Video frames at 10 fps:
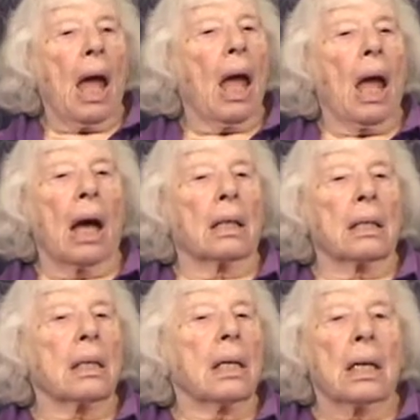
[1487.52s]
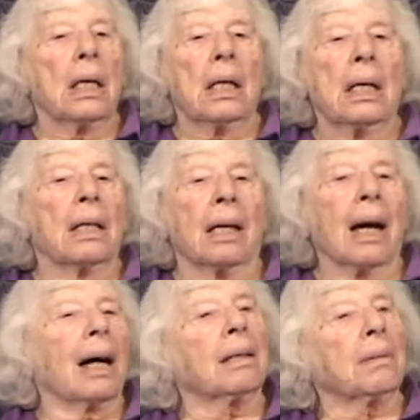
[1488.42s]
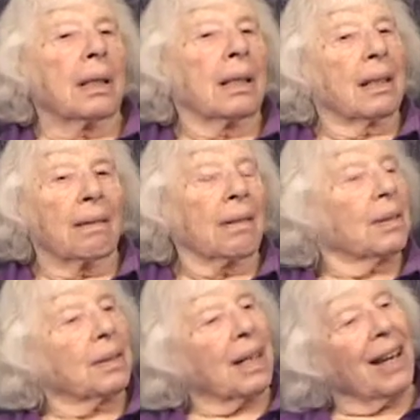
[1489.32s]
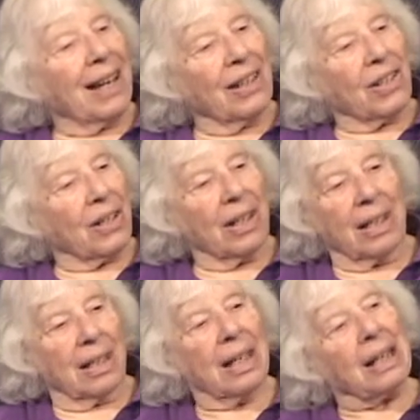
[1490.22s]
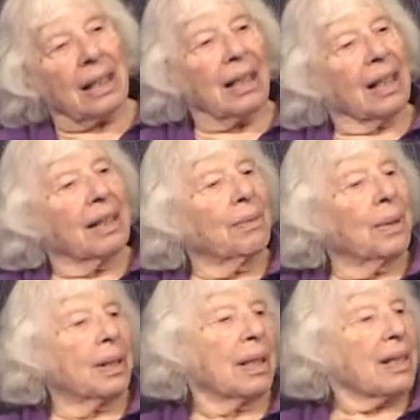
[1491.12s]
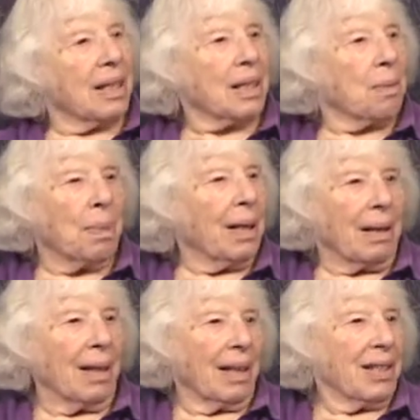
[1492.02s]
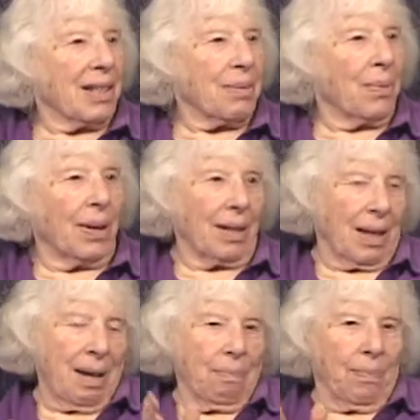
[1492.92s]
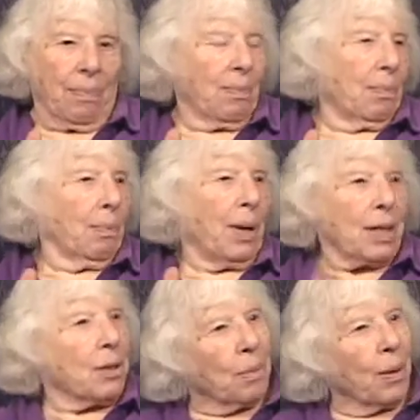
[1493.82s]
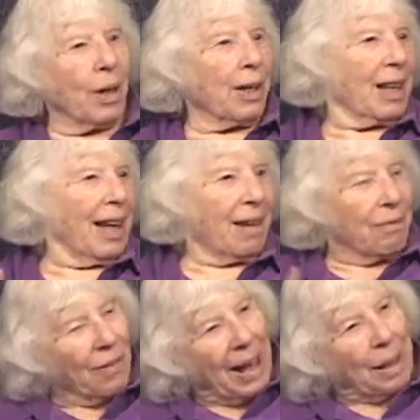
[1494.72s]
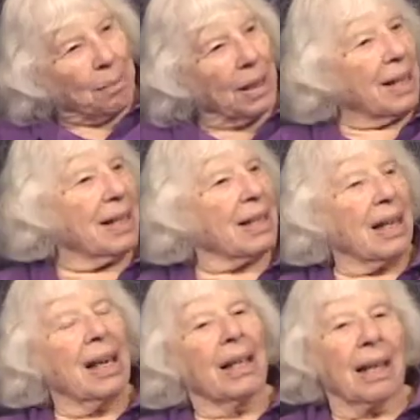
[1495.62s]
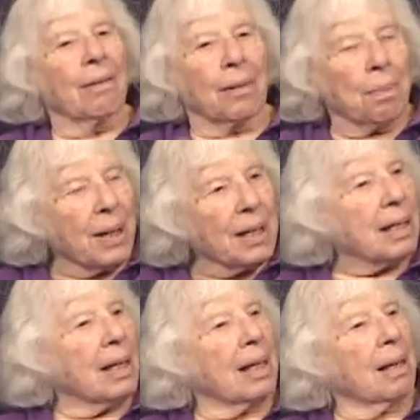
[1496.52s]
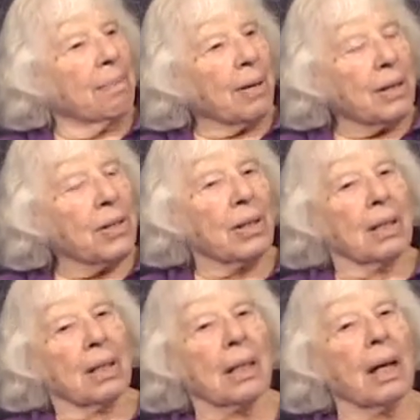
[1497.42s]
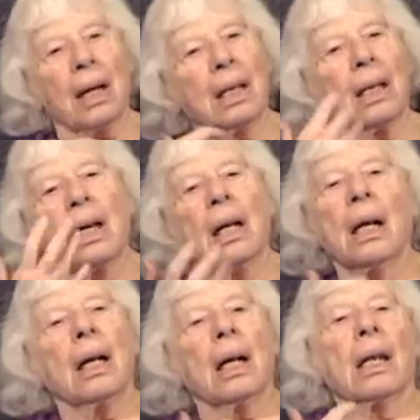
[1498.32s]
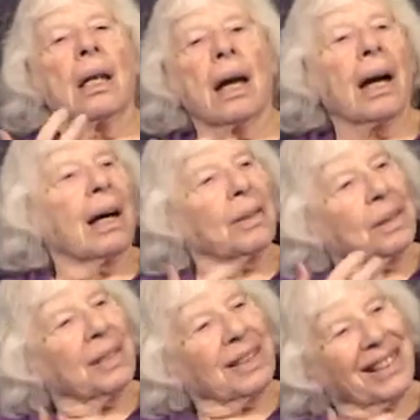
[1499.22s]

And now, in their old age, they're dealing with this experience where they went to work, they had families, they were busy, they brushed it aside. Now,